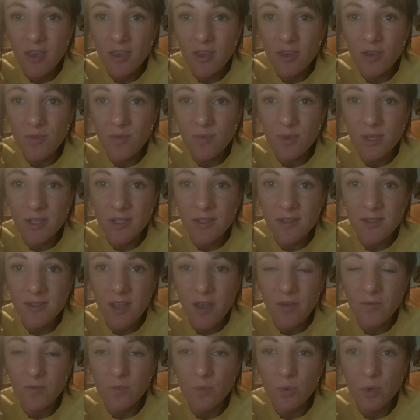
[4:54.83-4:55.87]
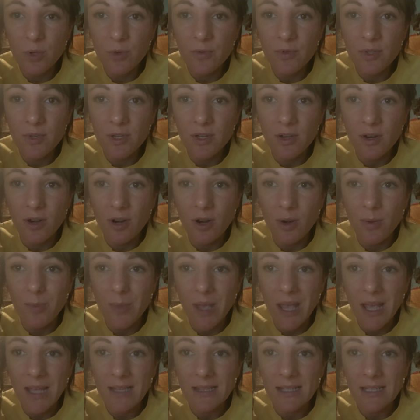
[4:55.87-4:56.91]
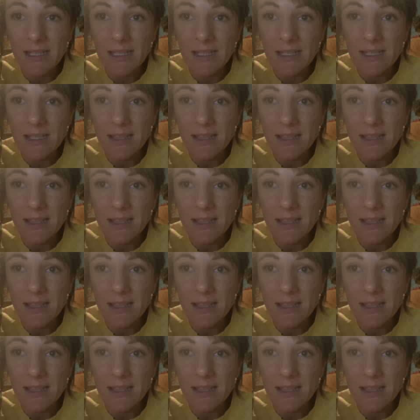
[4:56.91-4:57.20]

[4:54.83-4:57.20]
Humans have wounded her badly.